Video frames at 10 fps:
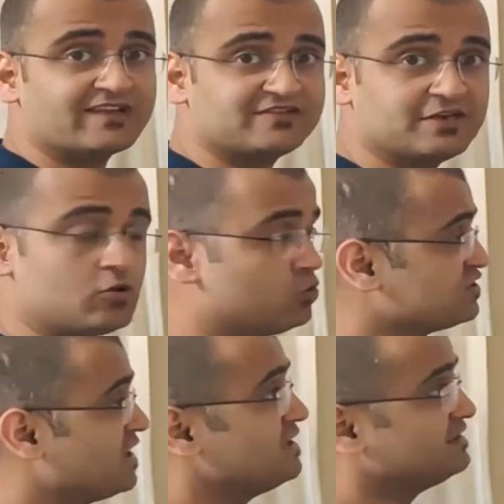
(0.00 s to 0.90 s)
flags
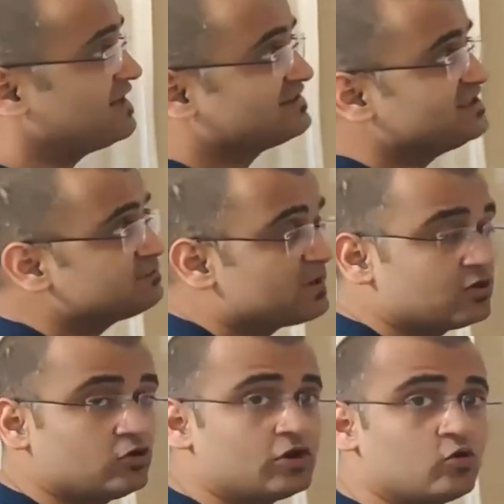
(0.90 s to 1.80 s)
denotes that this
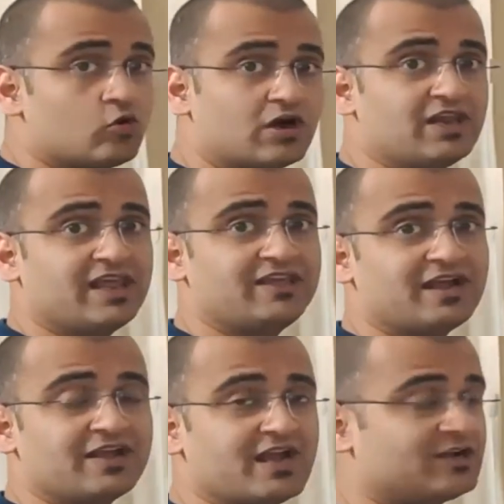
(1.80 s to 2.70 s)
particular local
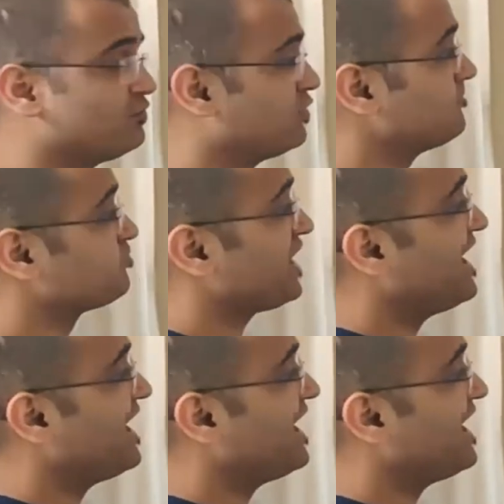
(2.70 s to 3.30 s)
area network